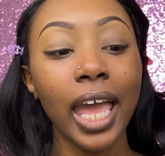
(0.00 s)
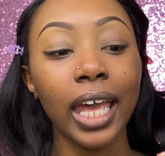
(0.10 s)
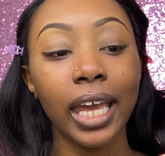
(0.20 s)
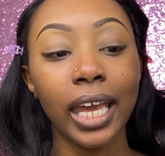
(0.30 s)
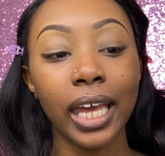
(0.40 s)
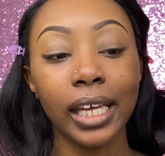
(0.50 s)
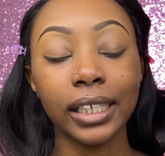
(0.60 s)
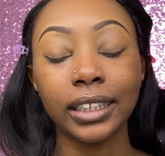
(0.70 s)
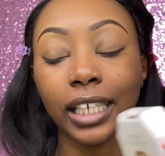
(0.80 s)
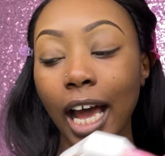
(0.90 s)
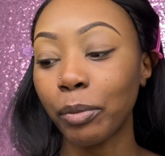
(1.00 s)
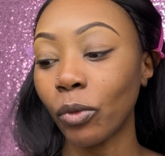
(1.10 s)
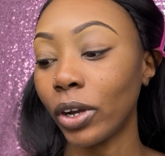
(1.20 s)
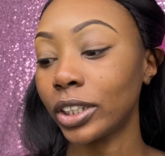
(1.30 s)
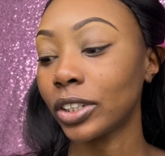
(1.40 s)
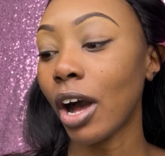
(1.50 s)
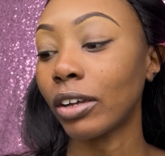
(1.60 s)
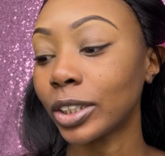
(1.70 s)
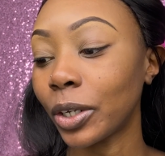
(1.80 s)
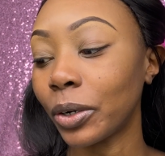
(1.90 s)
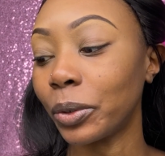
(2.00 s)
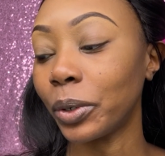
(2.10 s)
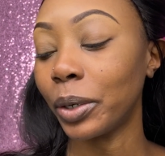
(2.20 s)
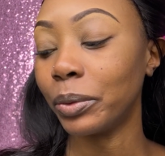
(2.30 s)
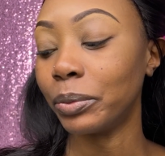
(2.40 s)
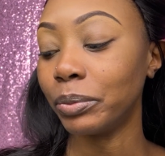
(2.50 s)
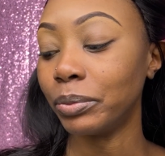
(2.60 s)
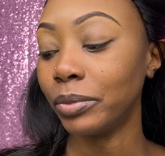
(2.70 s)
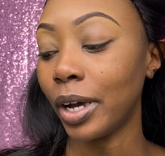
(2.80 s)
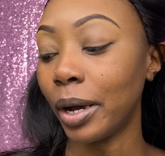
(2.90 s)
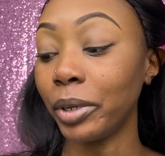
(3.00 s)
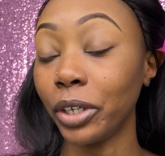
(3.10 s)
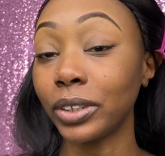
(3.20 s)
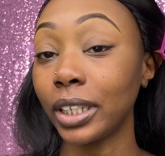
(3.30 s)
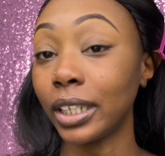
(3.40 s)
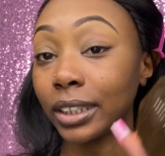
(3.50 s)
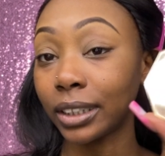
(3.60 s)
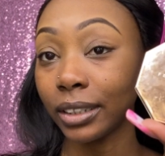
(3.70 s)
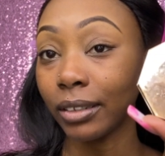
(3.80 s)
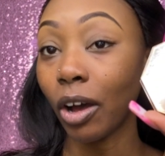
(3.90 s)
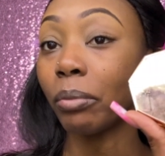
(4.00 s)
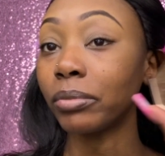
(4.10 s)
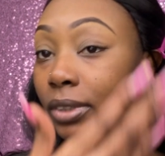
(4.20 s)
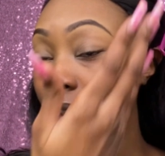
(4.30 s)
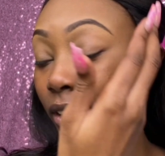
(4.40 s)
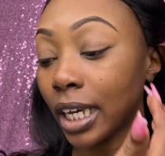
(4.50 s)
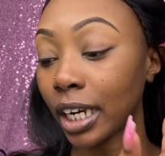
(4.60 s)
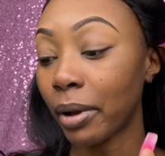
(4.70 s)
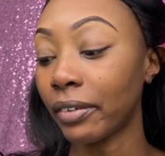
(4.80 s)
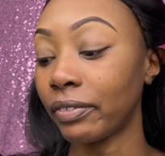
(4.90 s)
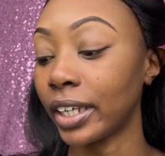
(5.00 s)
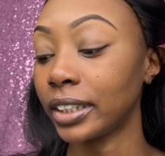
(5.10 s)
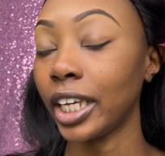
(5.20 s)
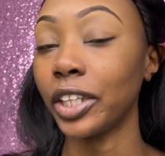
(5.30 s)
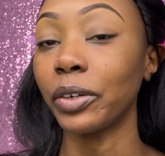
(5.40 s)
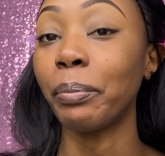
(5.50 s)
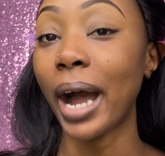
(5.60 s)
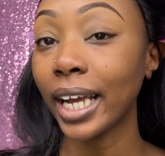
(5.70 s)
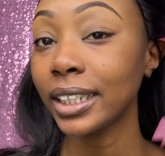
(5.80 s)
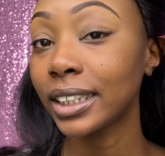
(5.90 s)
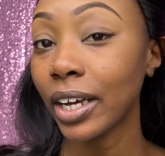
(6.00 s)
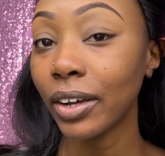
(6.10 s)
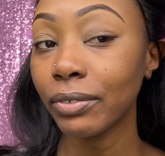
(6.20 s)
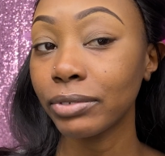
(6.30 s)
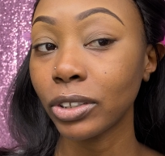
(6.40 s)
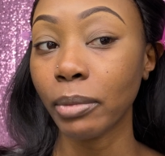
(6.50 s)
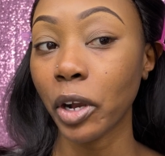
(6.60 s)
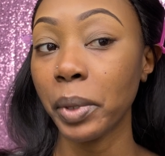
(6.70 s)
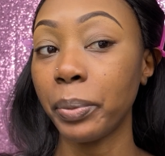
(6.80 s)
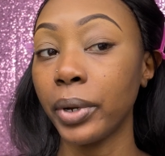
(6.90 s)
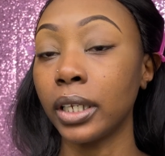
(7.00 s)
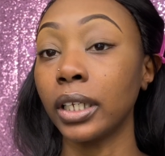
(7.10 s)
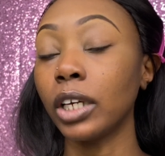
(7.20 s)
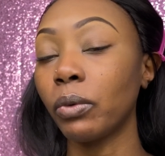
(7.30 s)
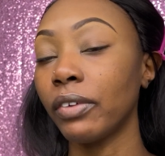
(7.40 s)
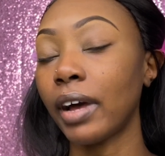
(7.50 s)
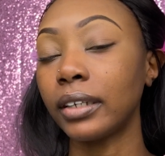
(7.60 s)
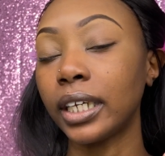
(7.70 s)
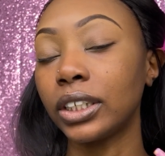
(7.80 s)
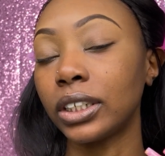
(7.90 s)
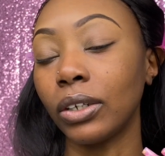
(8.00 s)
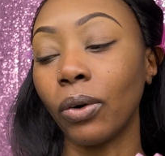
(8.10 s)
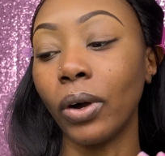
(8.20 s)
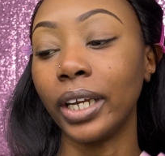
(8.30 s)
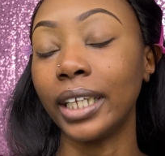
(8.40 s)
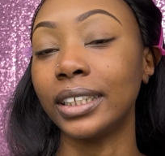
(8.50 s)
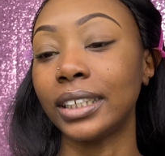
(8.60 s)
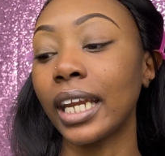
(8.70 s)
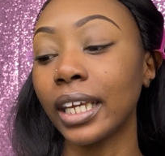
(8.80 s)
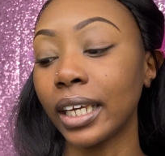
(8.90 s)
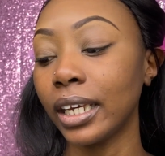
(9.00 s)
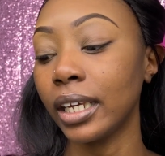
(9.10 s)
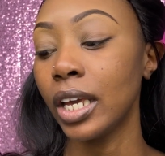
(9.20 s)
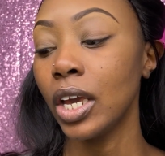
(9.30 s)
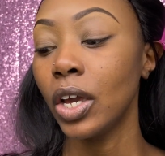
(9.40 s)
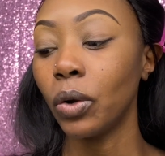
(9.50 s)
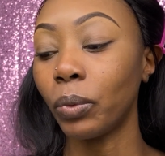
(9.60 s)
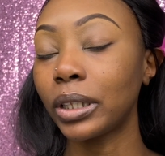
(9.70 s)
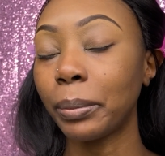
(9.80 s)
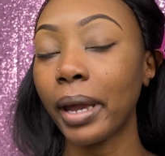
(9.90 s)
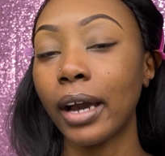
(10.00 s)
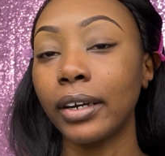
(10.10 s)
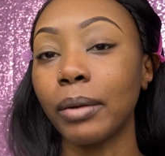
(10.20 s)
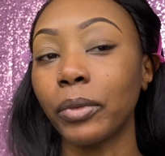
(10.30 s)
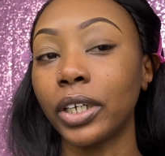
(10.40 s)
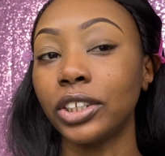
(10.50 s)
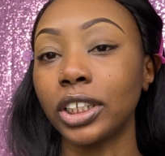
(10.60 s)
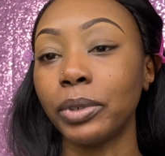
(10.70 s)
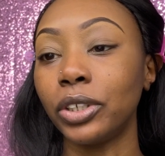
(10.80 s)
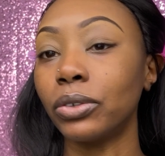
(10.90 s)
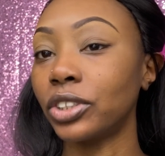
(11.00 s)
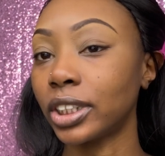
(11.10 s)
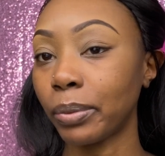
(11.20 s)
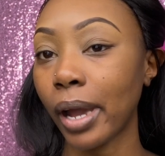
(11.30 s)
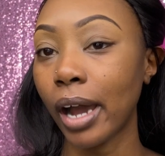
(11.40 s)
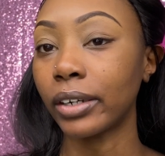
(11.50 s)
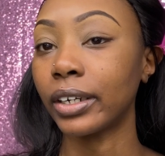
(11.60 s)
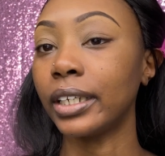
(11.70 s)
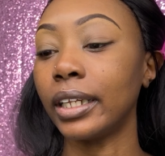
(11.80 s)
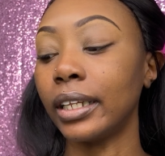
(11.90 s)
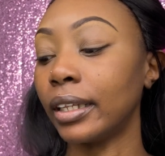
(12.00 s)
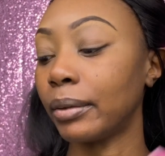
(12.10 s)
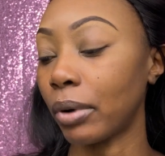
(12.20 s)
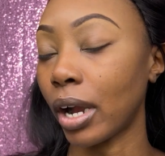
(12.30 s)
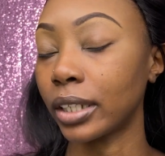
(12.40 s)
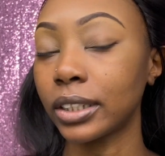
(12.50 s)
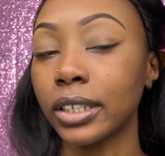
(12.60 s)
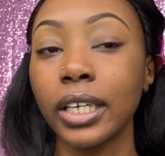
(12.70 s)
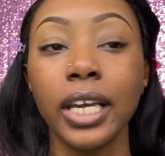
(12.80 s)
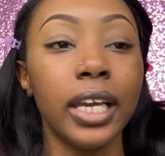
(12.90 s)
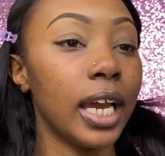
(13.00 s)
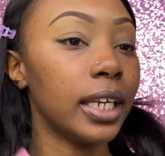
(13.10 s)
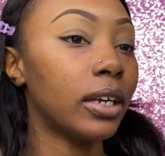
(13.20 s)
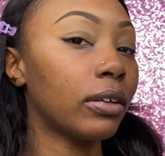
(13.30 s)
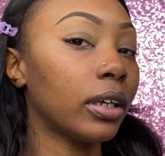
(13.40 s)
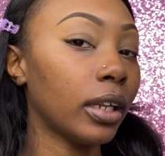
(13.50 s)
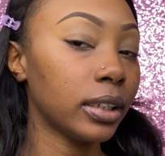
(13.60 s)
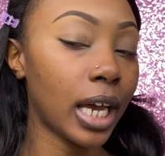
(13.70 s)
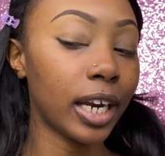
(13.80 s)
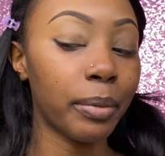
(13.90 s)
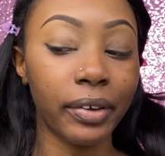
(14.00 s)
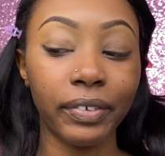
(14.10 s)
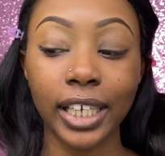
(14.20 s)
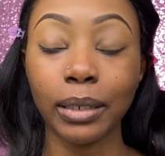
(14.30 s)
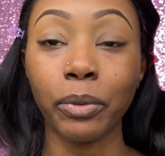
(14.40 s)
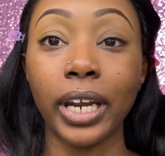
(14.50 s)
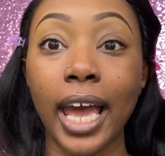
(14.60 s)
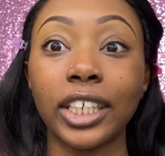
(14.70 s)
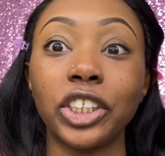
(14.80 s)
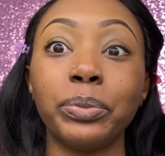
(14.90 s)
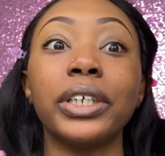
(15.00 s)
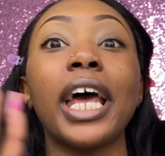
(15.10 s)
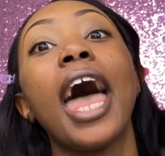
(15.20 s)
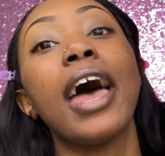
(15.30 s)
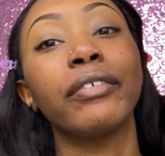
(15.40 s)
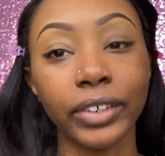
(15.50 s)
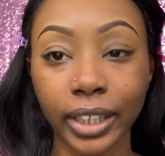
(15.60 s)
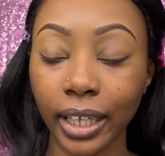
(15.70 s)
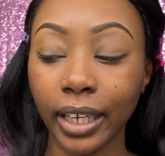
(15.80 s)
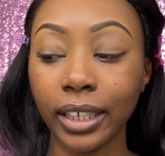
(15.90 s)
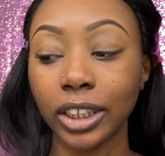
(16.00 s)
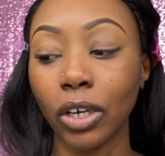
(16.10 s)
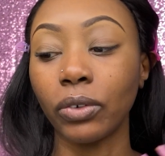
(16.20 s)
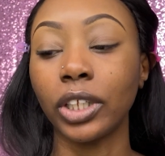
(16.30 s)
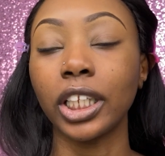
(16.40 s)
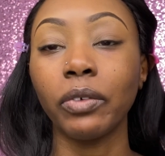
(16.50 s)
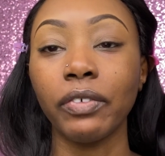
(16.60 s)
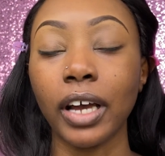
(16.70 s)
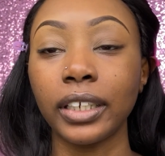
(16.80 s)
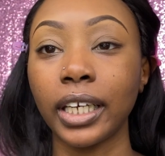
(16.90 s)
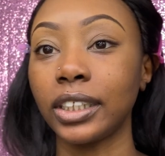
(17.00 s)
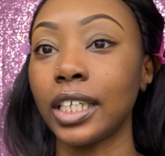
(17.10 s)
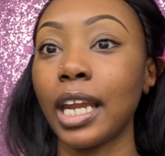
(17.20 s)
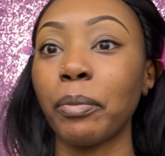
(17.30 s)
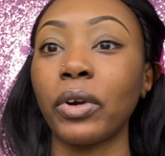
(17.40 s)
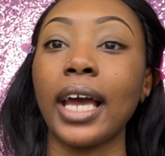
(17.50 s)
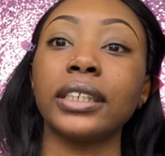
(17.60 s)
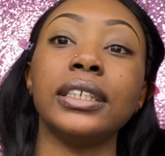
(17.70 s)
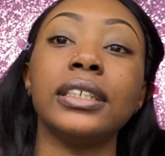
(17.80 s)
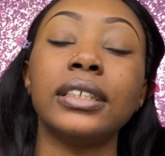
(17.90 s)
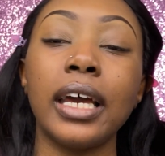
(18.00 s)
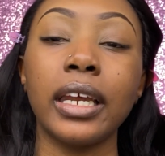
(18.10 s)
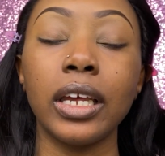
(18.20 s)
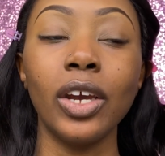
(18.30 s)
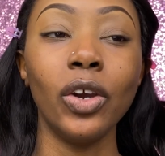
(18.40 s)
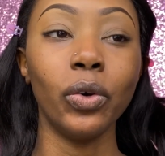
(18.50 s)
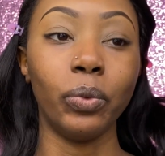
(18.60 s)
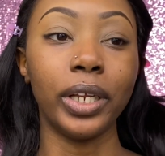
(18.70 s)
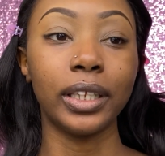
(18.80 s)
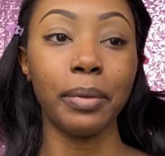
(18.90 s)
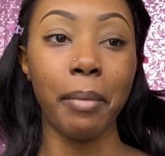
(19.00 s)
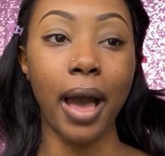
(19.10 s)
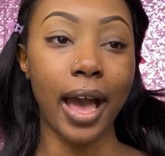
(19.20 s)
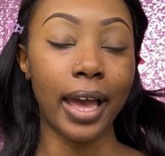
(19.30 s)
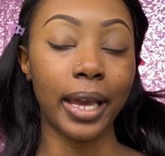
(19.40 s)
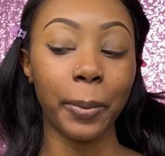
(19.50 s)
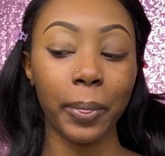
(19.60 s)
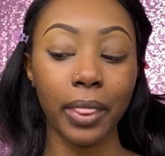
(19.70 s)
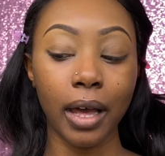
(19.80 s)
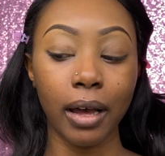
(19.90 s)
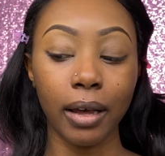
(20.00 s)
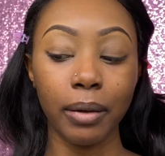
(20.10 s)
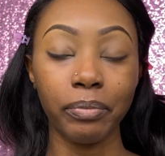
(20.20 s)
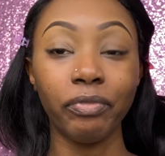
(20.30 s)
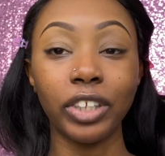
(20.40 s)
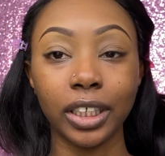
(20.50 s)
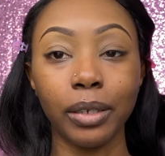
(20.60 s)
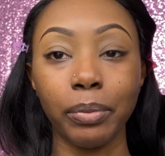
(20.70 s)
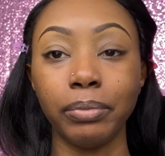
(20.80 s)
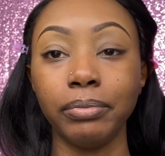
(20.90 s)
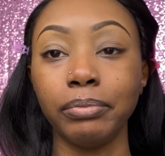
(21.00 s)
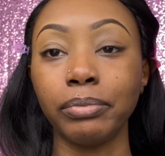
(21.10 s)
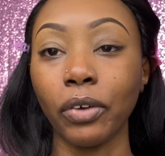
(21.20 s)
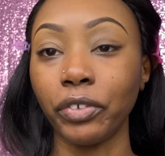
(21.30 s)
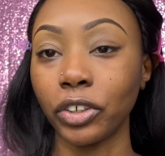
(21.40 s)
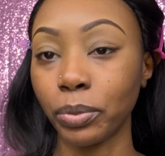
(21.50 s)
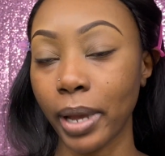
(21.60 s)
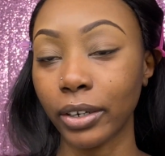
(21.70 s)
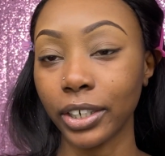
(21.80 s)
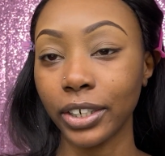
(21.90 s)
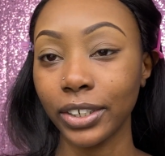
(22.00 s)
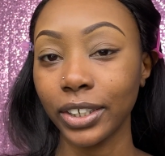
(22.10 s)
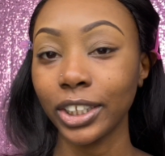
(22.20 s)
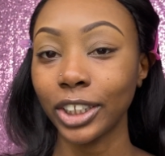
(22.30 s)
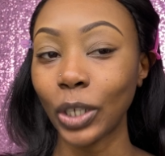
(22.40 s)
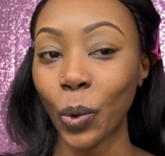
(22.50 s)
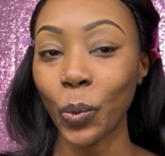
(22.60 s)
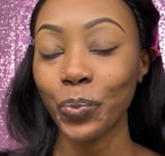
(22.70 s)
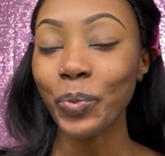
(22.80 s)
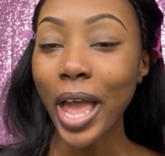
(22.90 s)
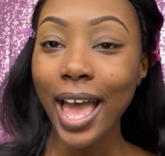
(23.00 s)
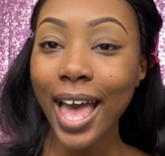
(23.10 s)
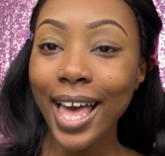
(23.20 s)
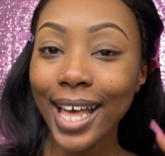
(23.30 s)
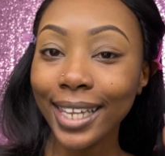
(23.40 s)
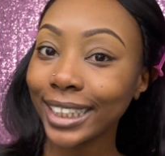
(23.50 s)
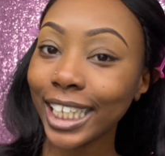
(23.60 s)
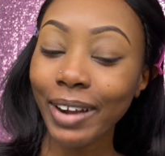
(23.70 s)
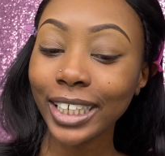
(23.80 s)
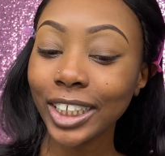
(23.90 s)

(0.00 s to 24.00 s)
and I'm going to also be using this side of my face either by itself, so I'm not going to be putting liquid foundation on and setting it with the powder. I'm going to just be doing just the powder and then the bronzer, and then on another side of my face I'm going to actually put everything, so the liquid foundation, and then I'm going to actually set it with my Fenty Pro Filt'r powder. So let's get right into the